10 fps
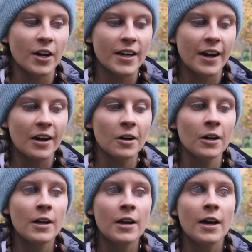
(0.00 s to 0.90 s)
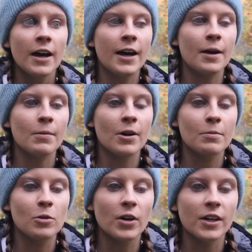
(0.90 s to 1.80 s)
I care, and
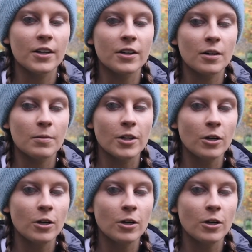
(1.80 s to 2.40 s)
I'm looking at it and I'm like,